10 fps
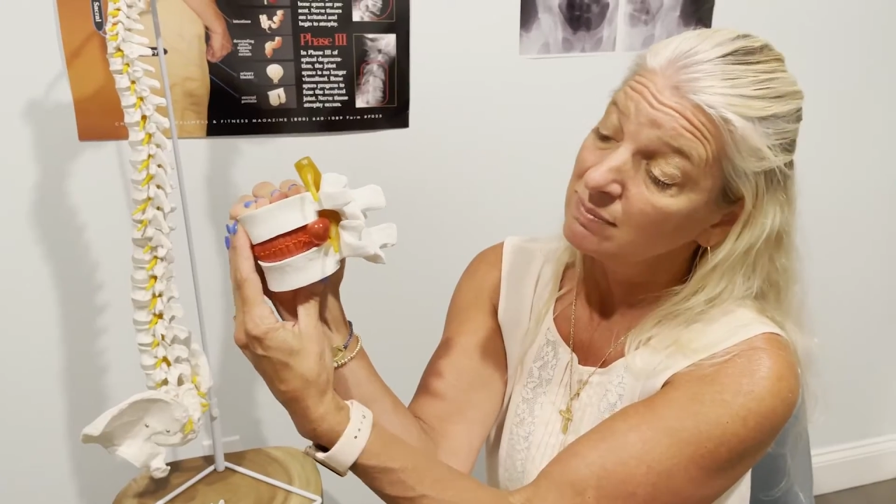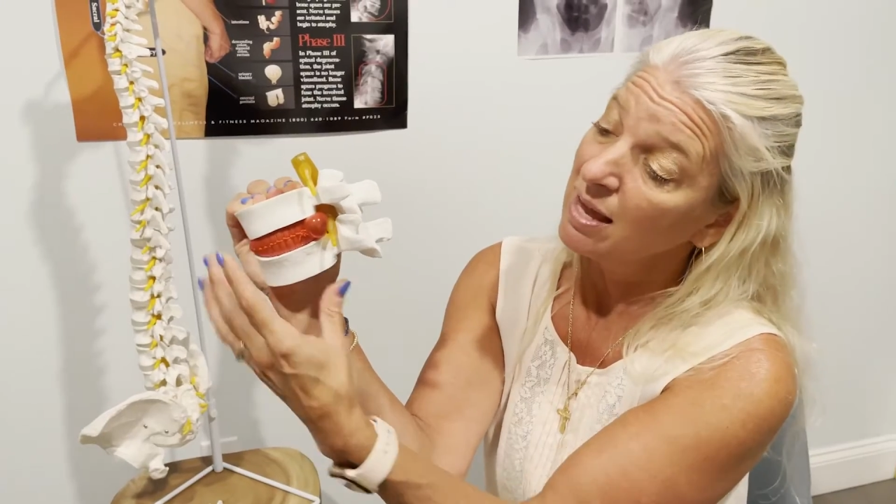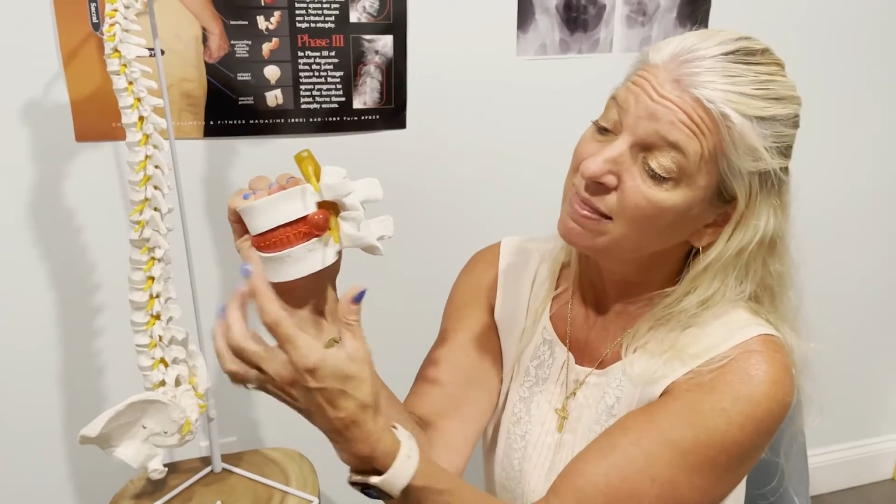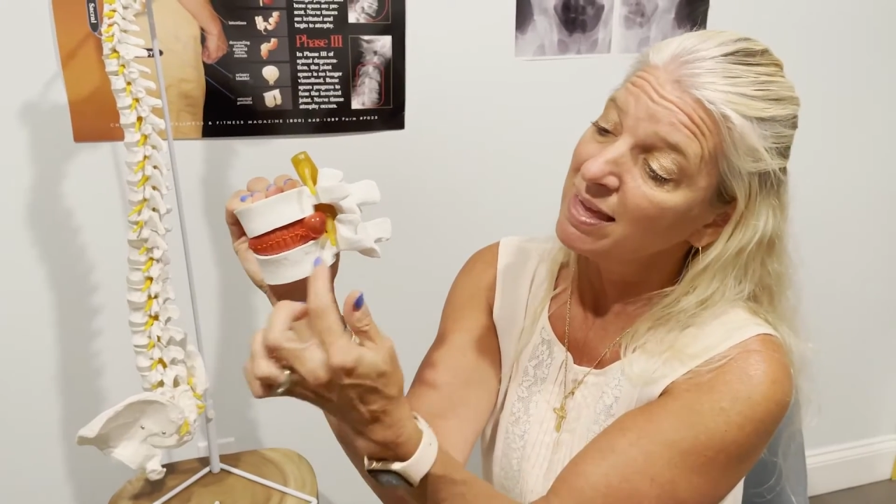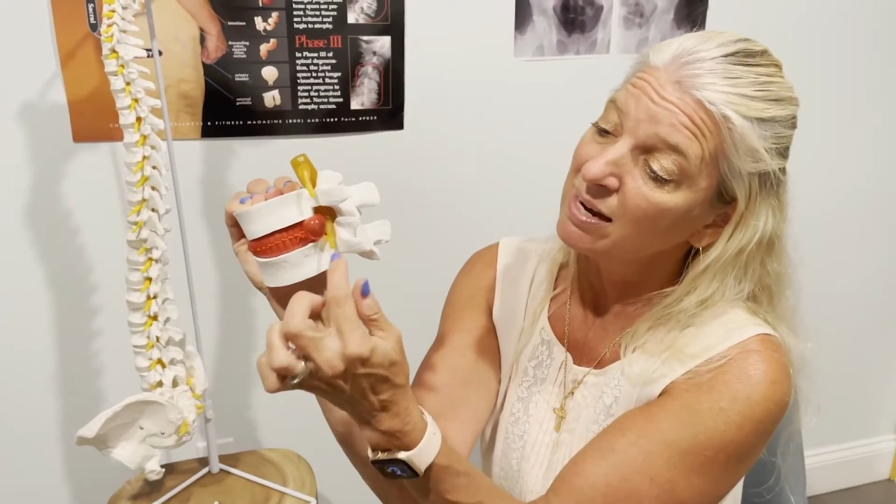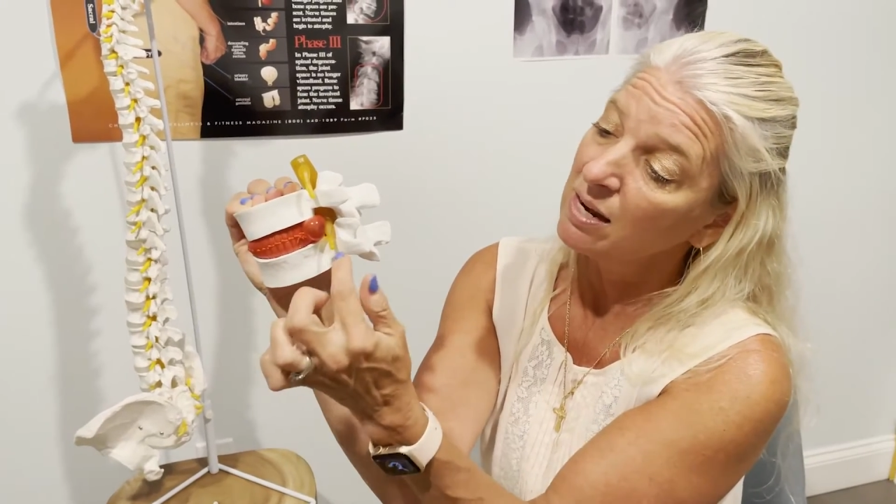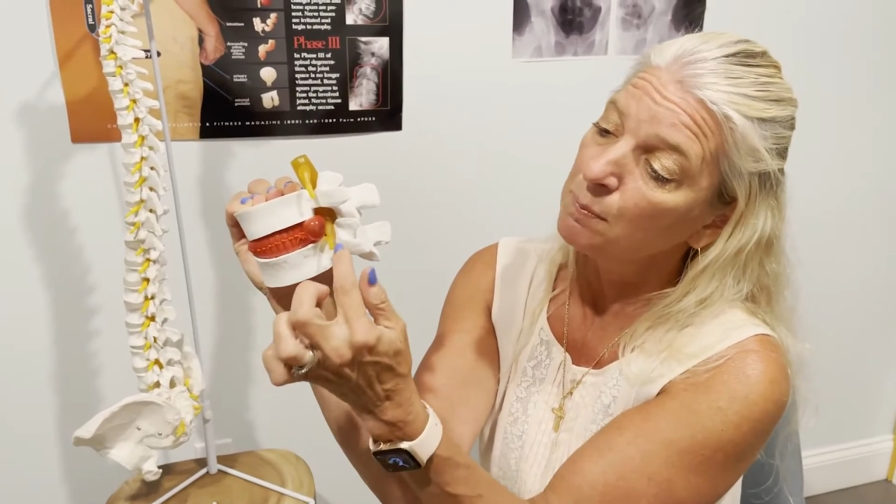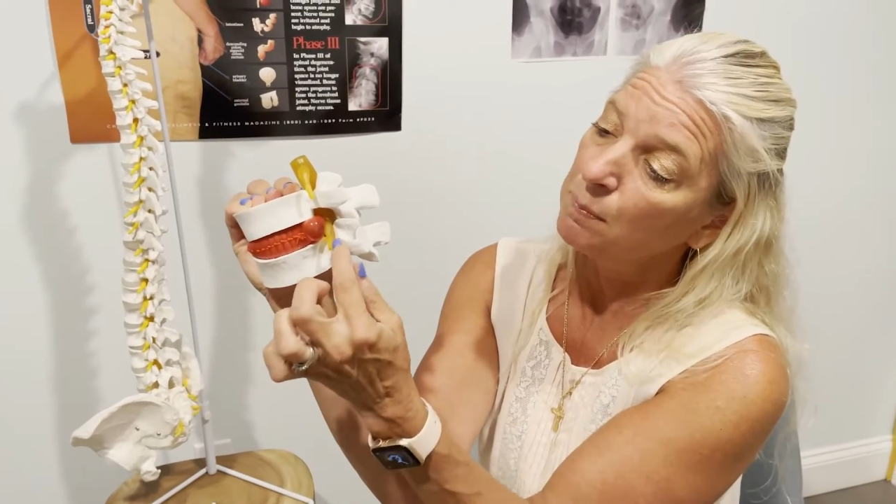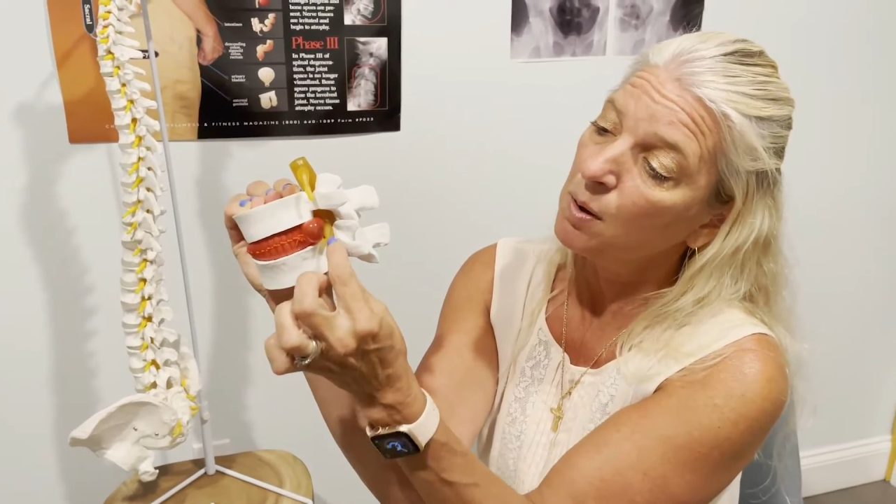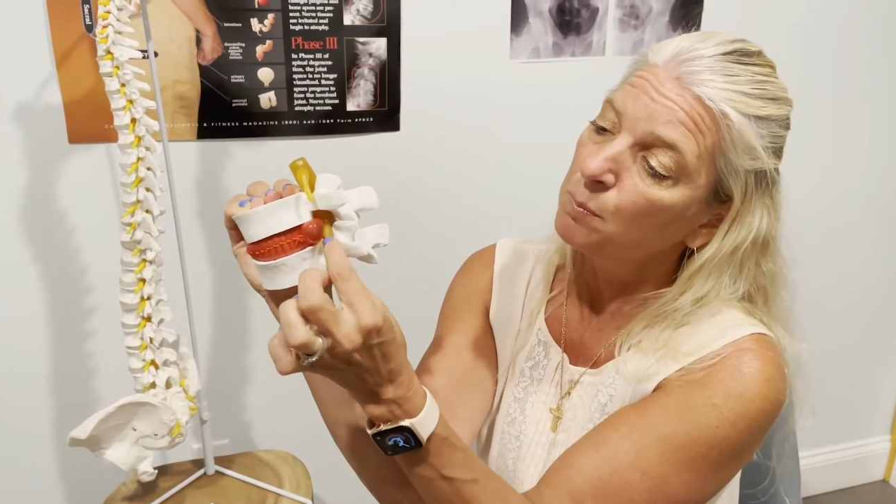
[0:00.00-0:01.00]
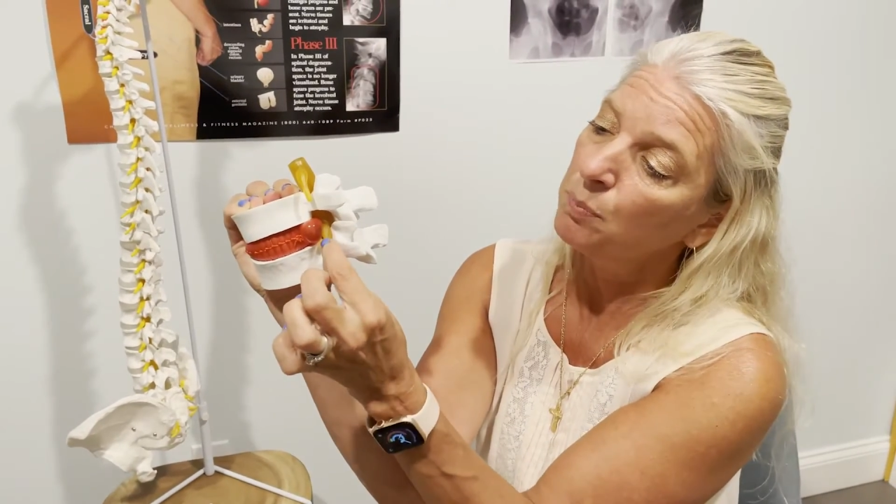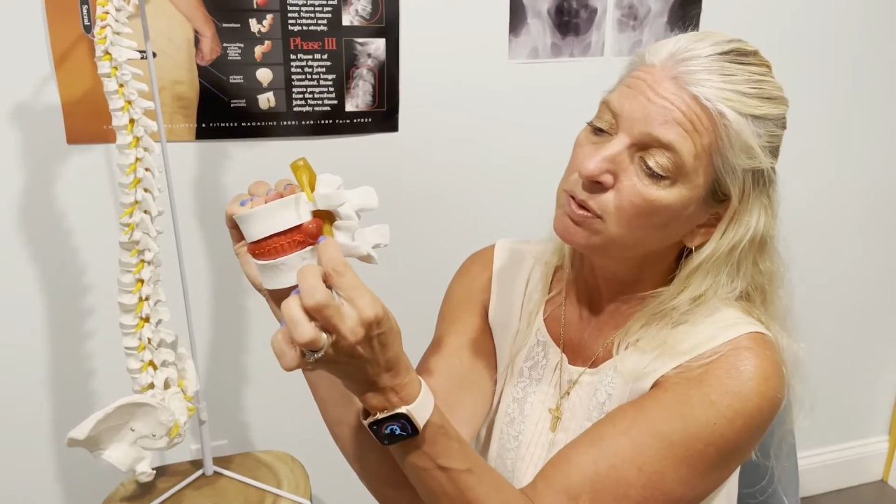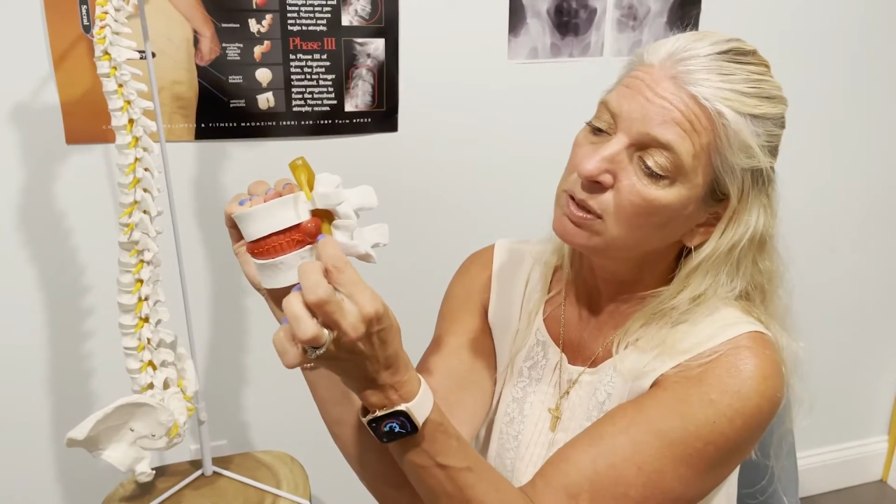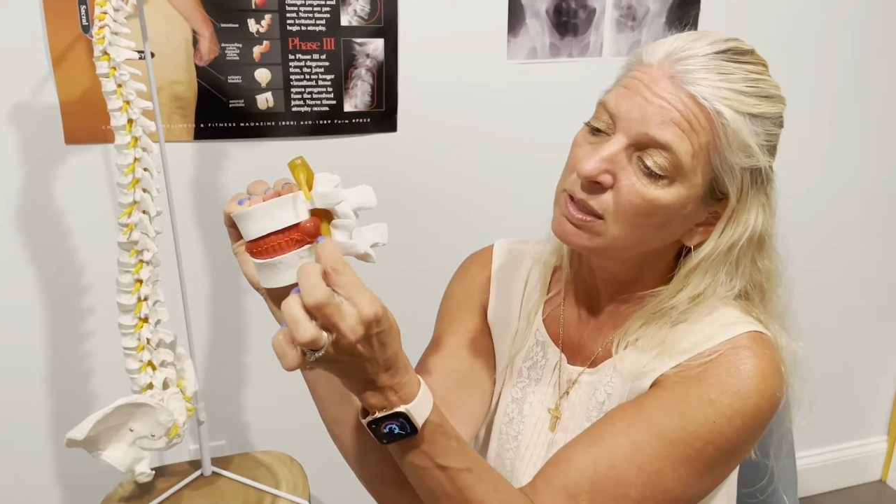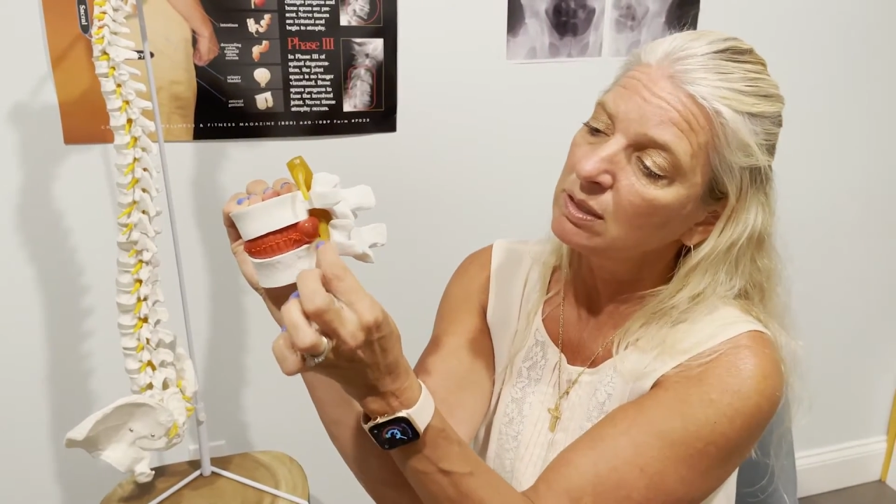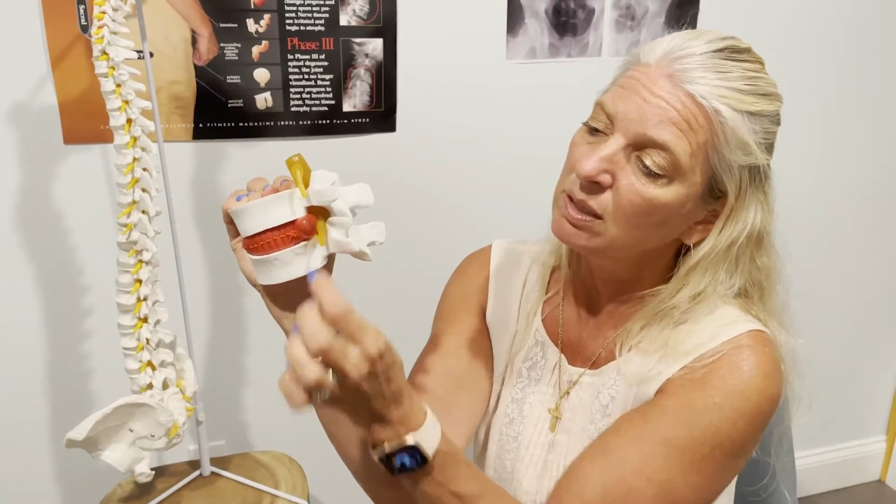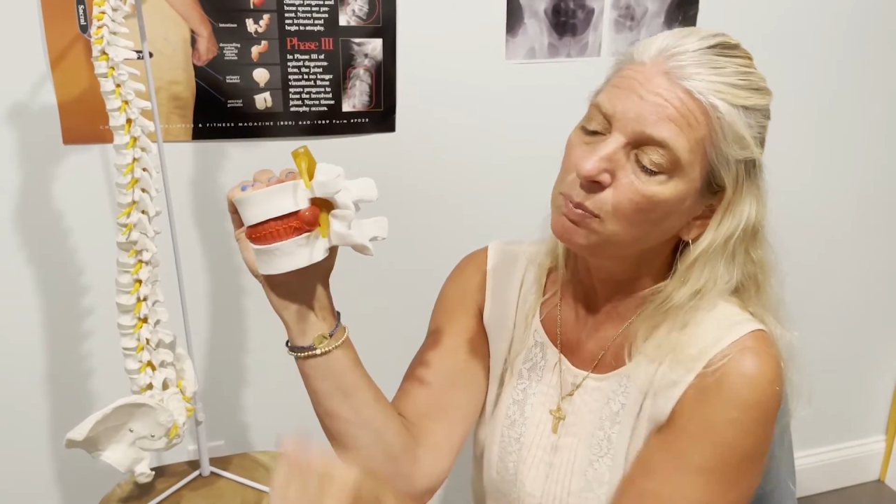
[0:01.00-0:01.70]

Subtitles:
And then it completely